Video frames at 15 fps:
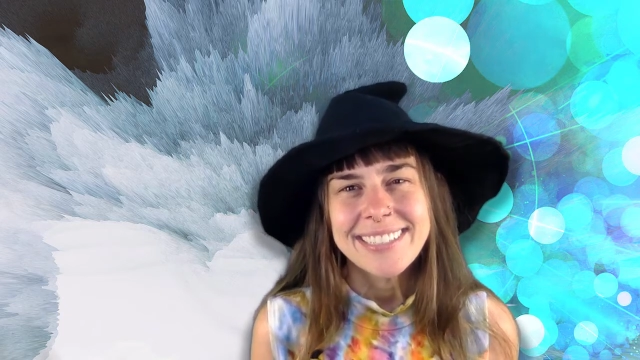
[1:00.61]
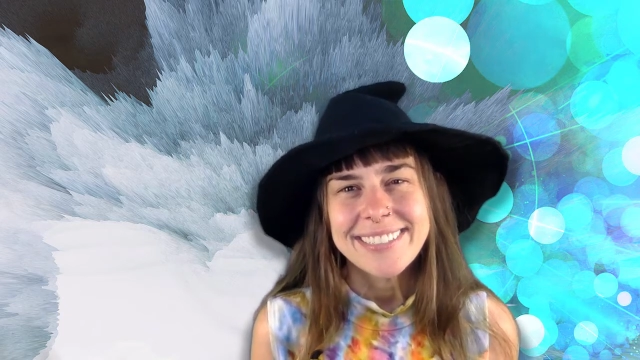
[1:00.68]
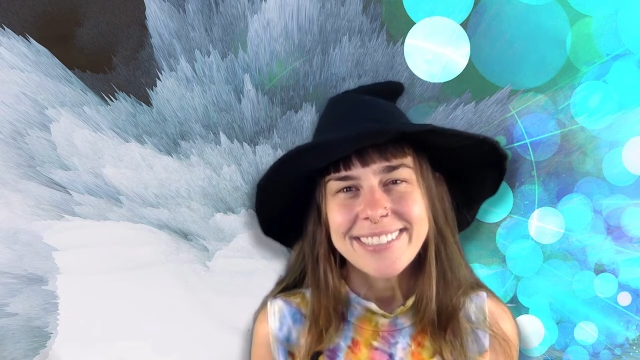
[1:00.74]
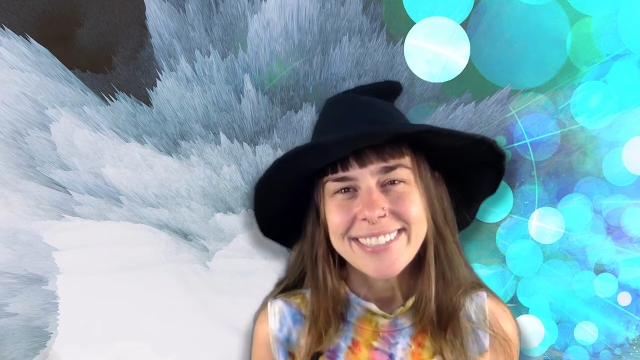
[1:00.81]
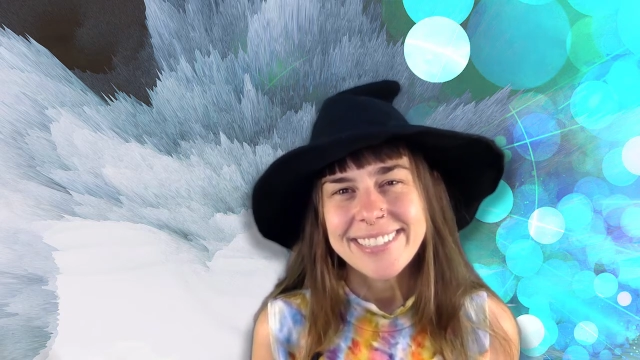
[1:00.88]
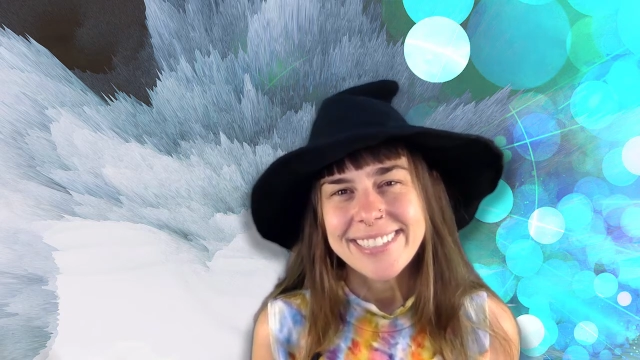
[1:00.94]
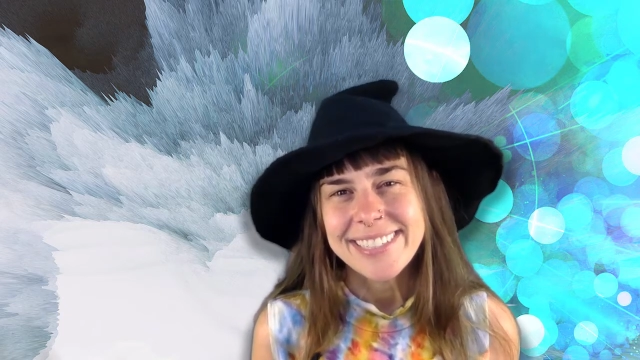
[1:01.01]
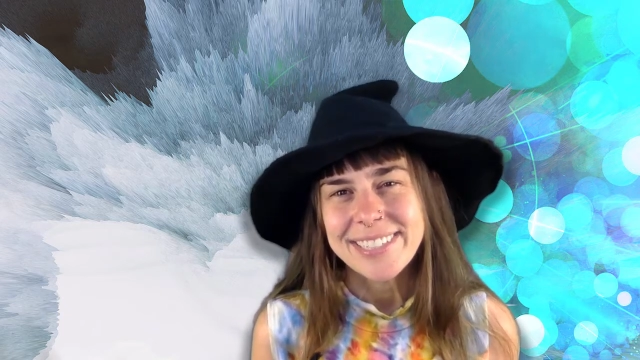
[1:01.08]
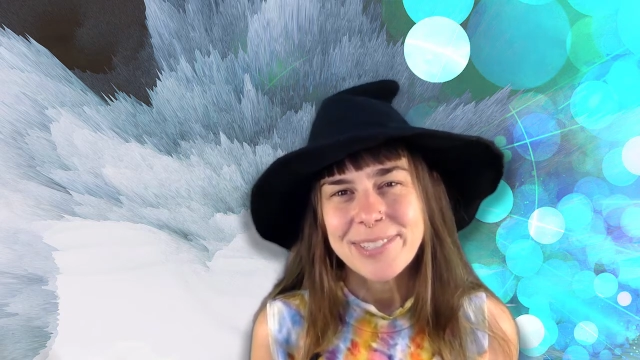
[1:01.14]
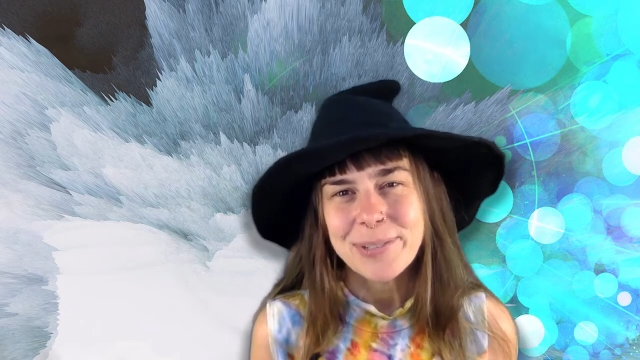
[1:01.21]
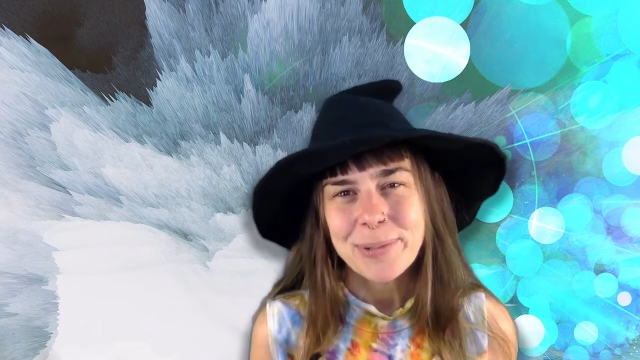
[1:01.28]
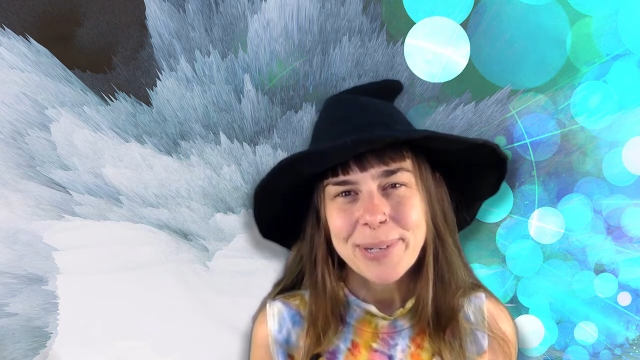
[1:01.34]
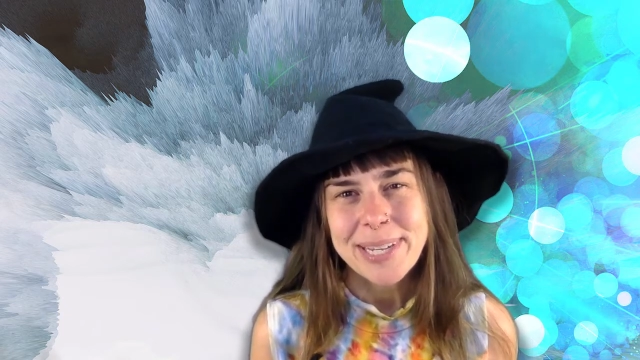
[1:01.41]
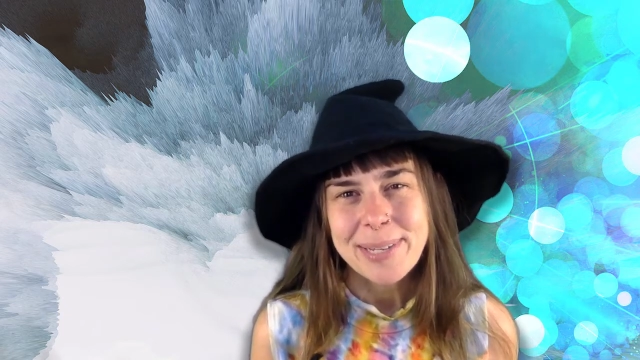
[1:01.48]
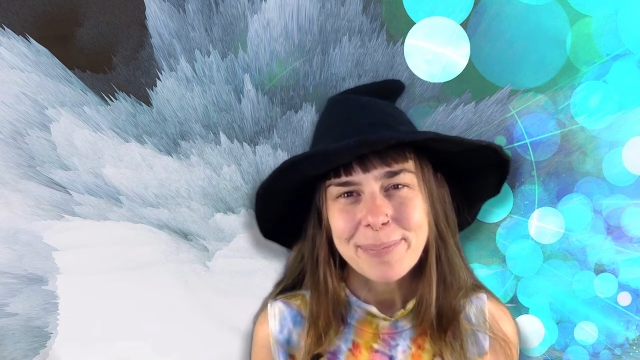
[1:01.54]
Just
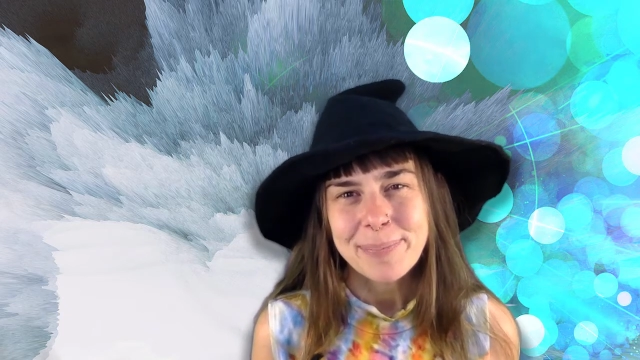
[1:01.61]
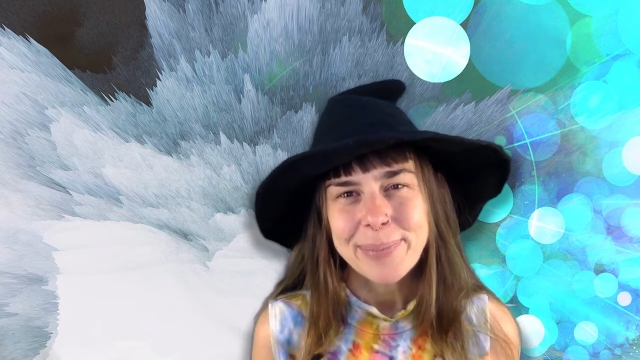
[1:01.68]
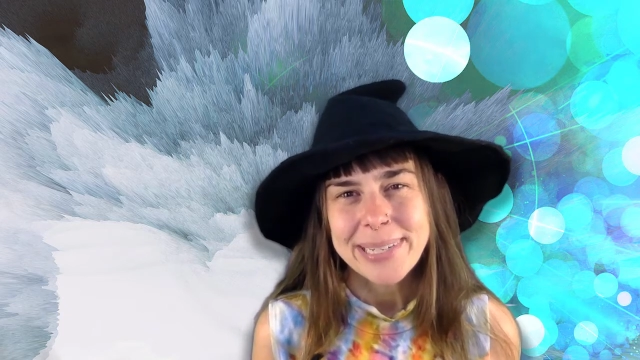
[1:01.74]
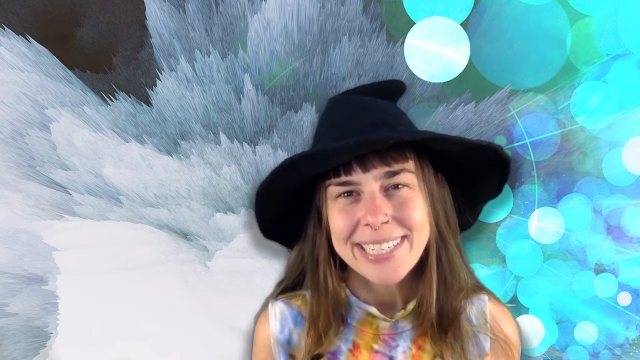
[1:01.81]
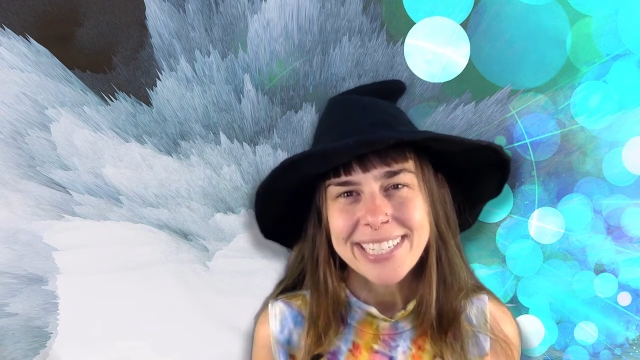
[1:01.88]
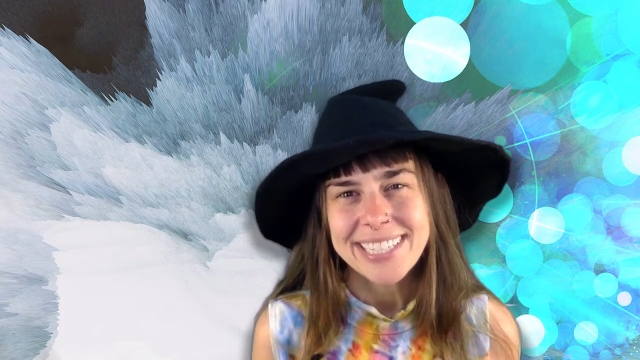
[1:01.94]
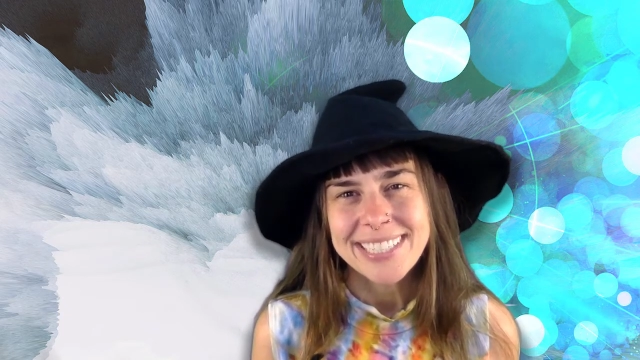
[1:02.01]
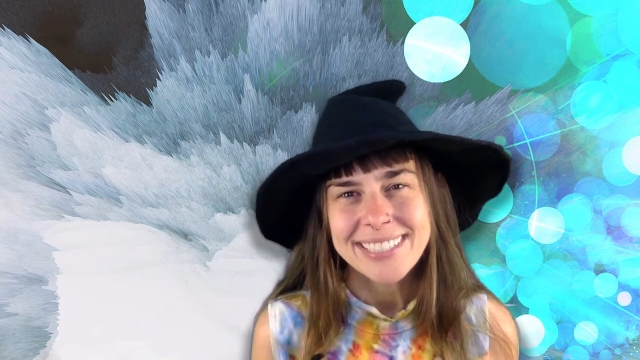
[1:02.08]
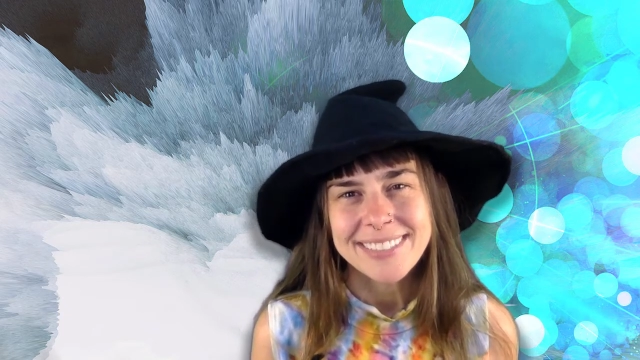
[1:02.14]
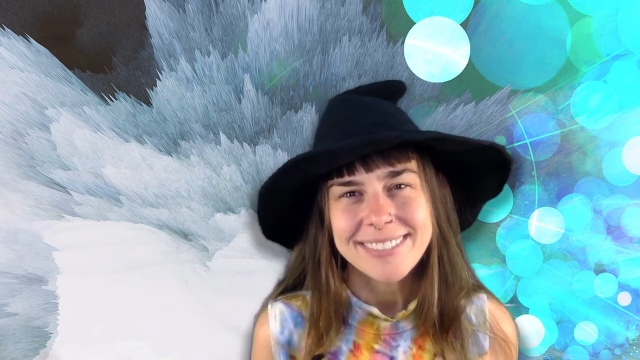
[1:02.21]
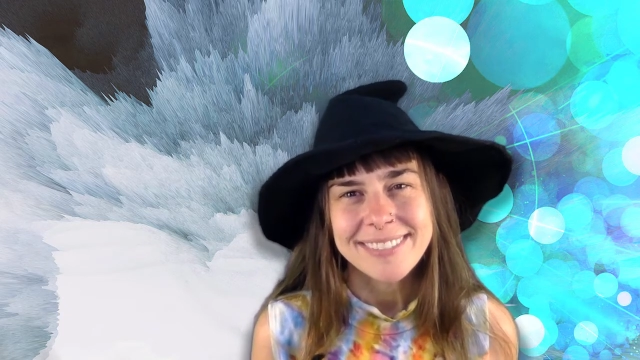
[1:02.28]
enjoying being.